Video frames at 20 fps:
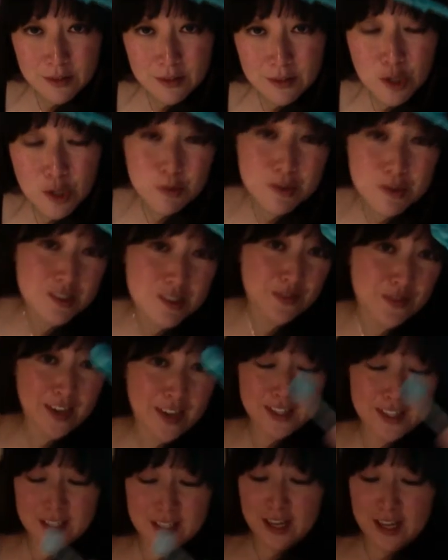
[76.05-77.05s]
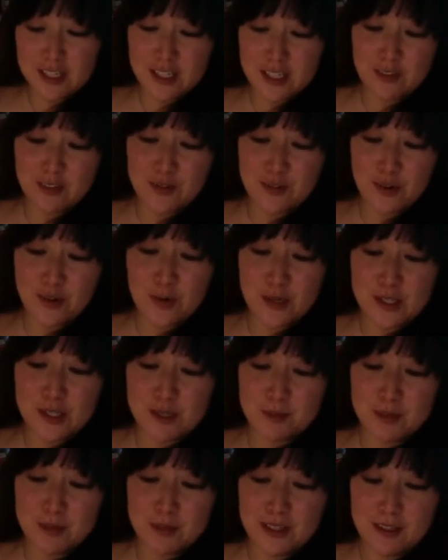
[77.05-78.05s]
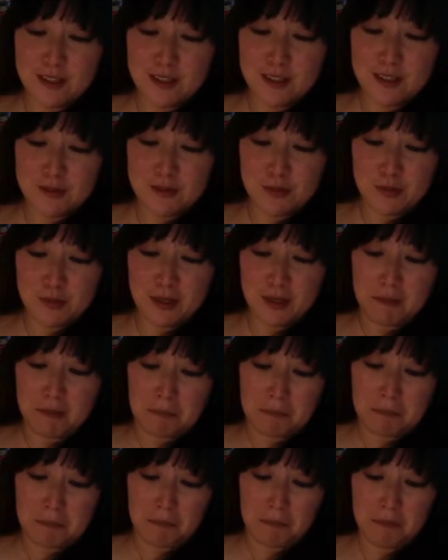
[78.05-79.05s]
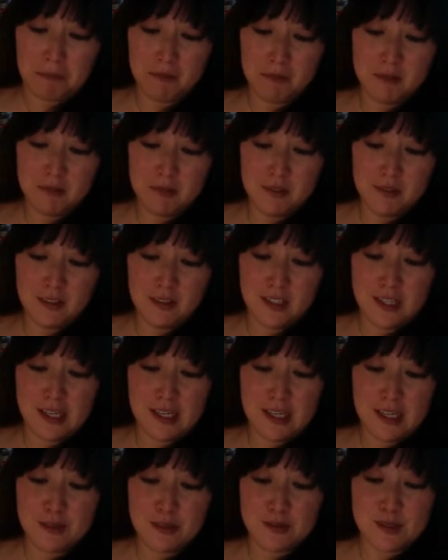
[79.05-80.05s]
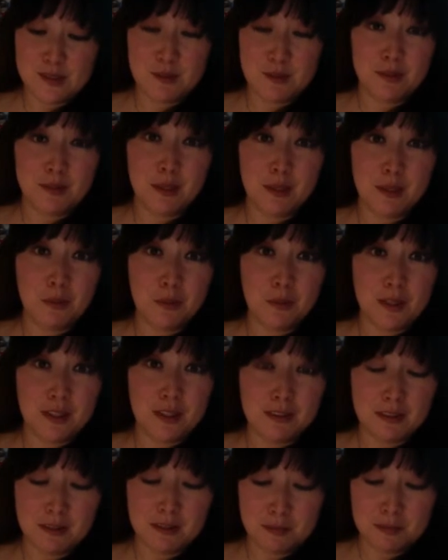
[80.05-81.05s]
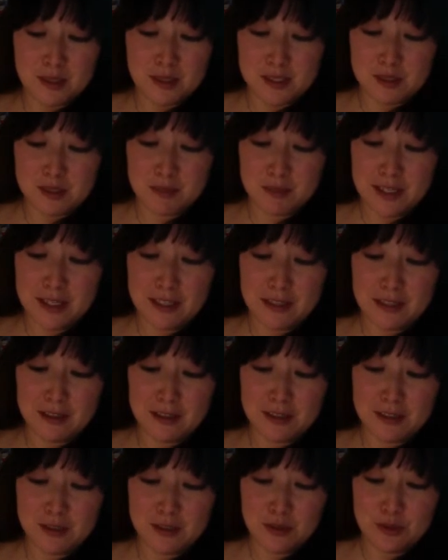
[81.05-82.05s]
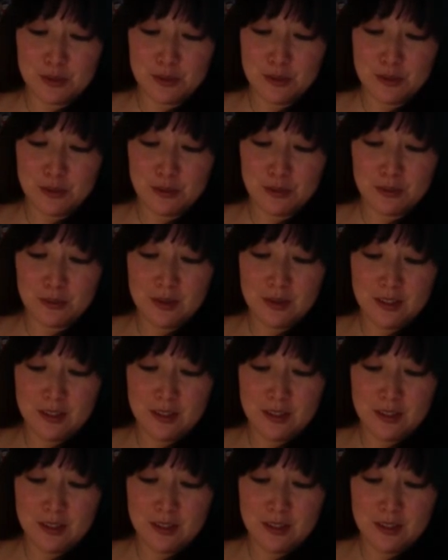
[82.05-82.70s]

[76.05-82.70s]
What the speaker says: Which is fine and dandy if you're going to be, you know, doing, I don't know, something with mixed media to